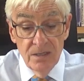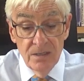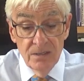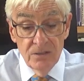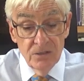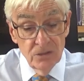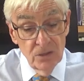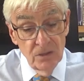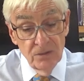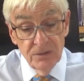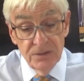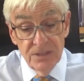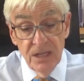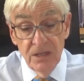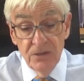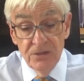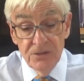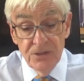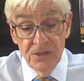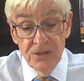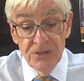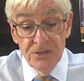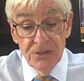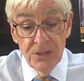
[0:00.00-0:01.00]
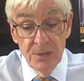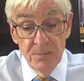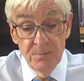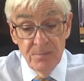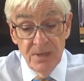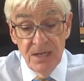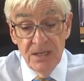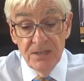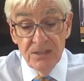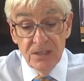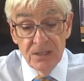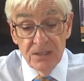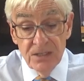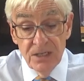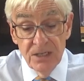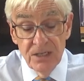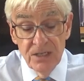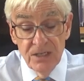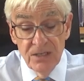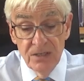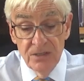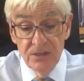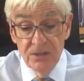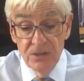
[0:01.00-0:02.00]
John tells us that Peter
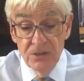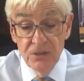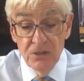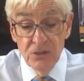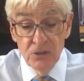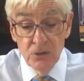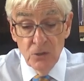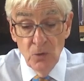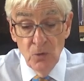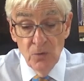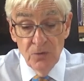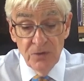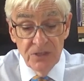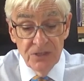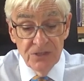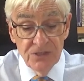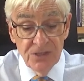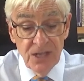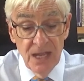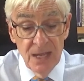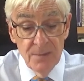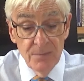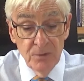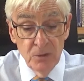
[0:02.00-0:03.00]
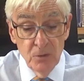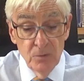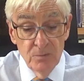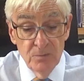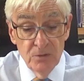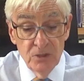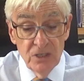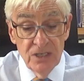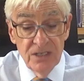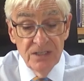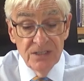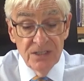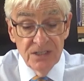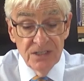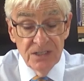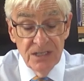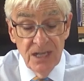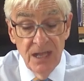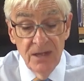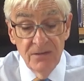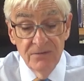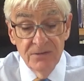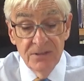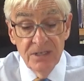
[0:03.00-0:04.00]
turned and saw the disciple whom Jesus
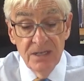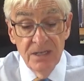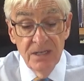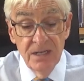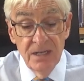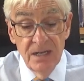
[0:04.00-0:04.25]
loved,